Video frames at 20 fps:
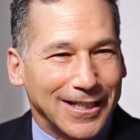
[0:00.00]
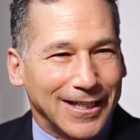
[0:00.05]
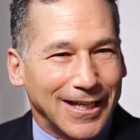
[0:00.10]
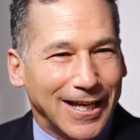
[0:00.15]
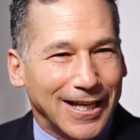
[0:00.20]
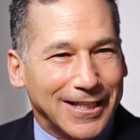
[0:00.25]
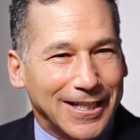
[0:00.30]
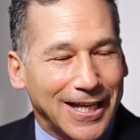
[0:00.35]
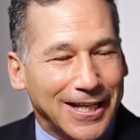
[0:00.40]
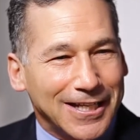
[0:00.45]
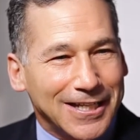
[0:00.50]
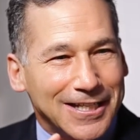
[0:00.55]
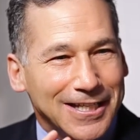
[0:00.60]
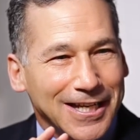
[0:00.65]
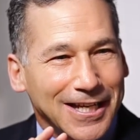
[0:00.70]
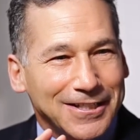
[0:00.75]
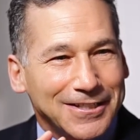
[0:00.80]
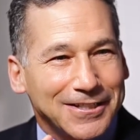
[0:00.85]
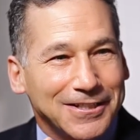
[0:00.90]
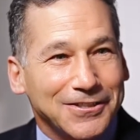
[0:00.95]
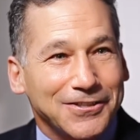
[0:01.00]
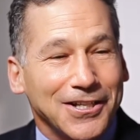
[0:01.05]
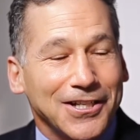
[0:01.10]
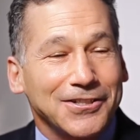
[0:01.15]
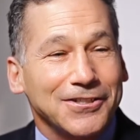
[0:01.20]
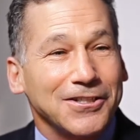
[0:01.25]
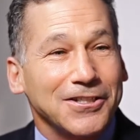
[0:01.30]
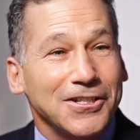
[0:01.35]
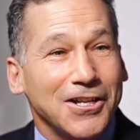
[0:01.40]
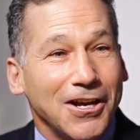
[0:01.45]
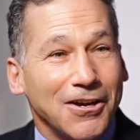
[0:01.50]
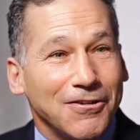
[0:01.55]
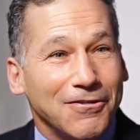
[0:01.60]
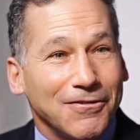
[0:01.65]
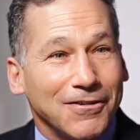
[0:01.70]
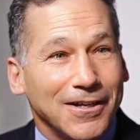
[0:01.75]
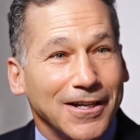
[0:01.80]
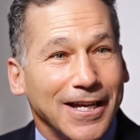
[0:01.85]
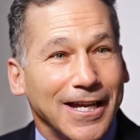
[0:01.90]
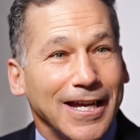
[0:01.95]
And Getting to Yes suggested, no,
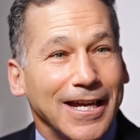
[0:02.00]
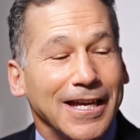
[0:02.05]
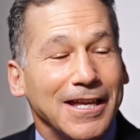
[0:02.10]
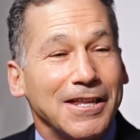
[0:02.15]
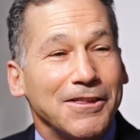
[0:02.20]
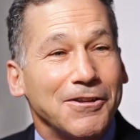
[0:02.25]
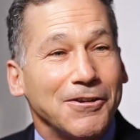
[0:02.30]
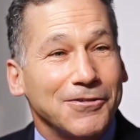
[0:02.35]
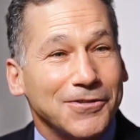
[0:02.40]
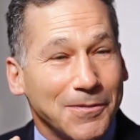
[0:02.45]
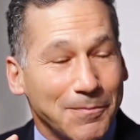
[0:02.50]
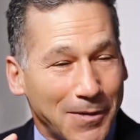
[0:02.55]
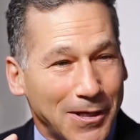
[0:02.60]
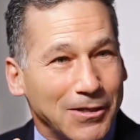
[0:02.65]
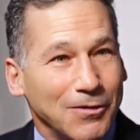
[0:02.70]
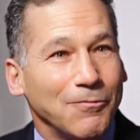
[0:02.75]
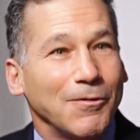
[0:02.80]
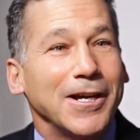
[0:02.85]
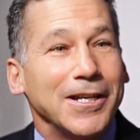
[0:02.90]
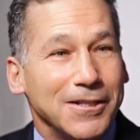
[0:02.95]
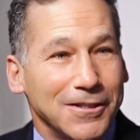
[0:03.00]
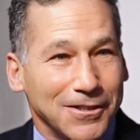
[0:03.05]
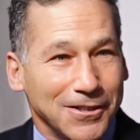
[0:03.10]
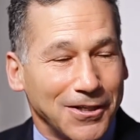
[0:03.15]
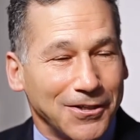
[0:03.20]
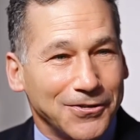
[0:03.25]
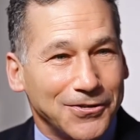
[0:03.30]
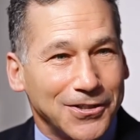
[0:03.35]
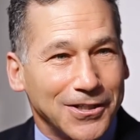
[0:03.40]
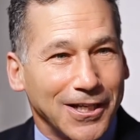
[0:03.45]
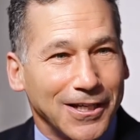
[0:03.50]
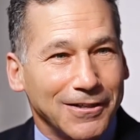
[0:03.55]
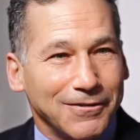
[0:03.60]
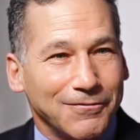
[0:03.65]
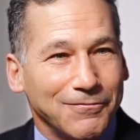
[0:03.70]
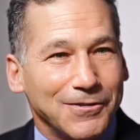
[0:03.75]
there's a better way to negotiate,